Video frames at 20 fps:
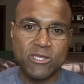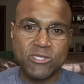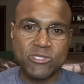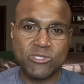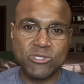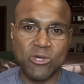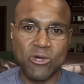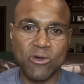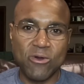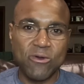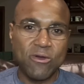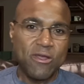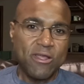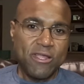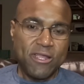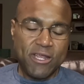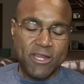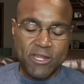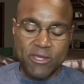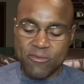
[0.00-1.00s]
So
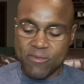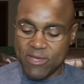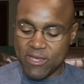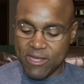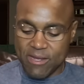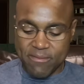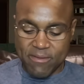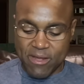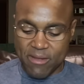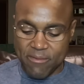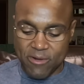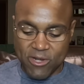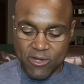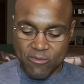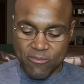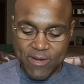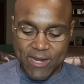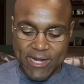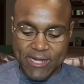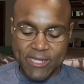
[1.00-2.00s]
anyway, I'm on
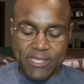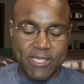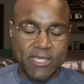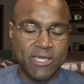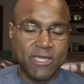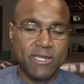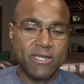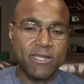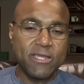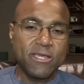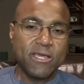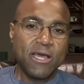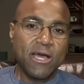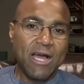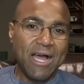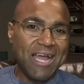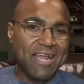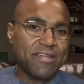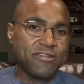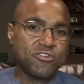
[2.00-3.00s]
a rant again.
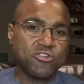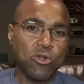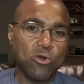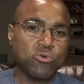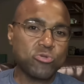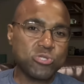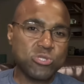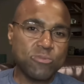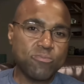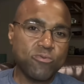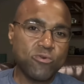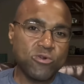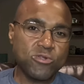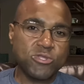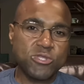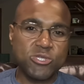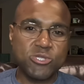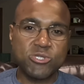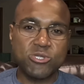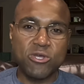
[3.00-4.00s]
I don't support
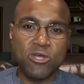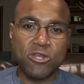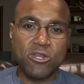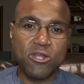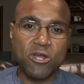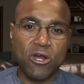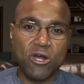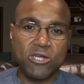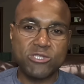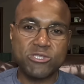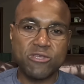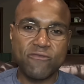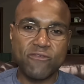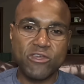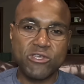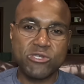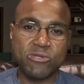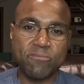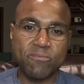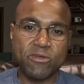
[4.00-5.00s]
this good cause
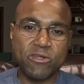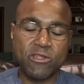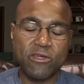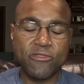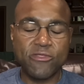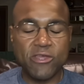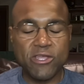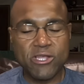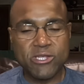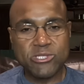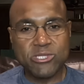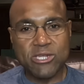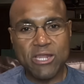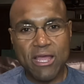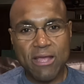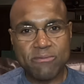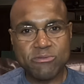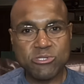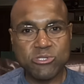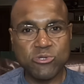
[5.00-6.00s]
eviction bill. I think it's an
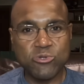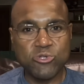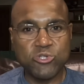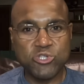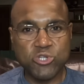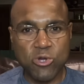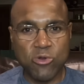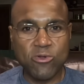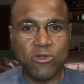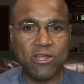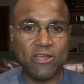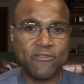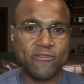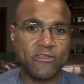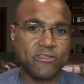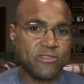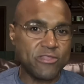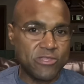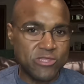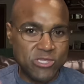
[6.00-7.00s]
absolute joke. I
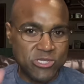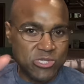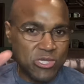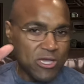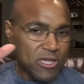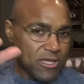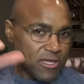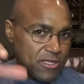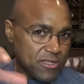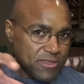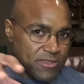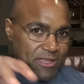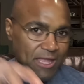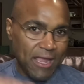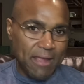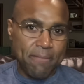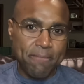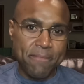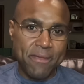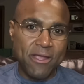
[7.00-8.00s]
think that this
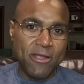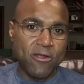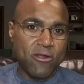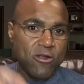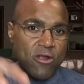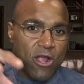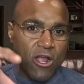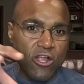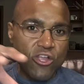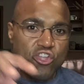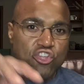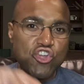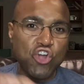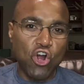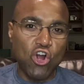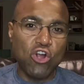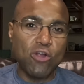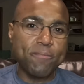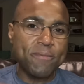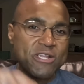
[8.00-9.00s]
nightmare,
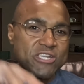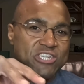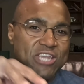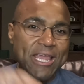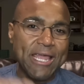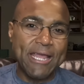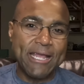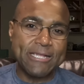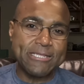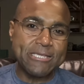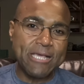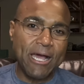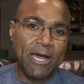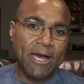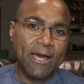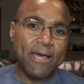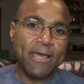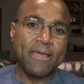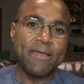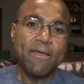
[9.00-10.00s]
garbage,
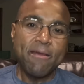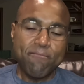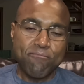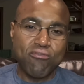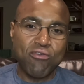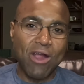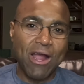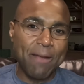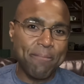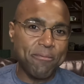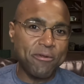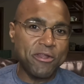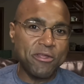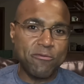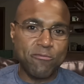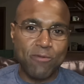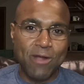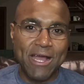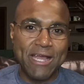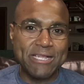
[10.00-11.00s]
anti-property
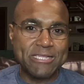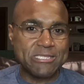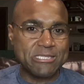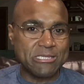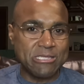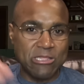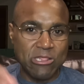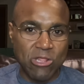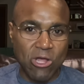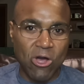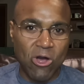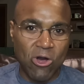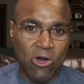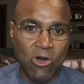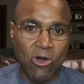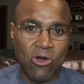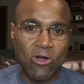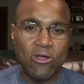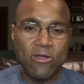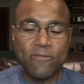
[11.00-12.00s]
rights
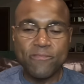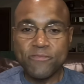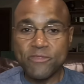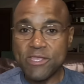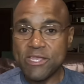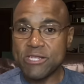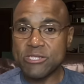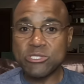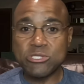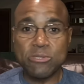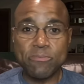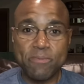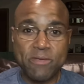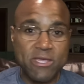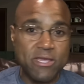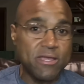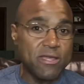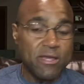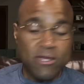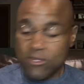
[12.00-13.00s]
law needs to
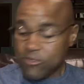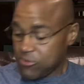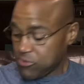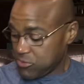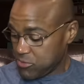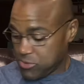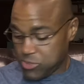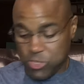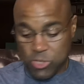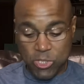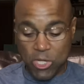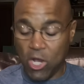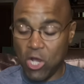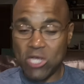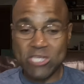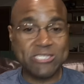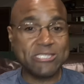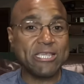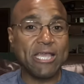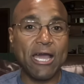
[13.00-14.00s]
be
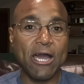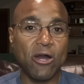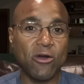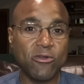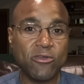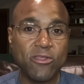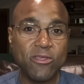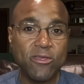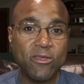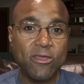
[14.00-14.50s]
tossed out.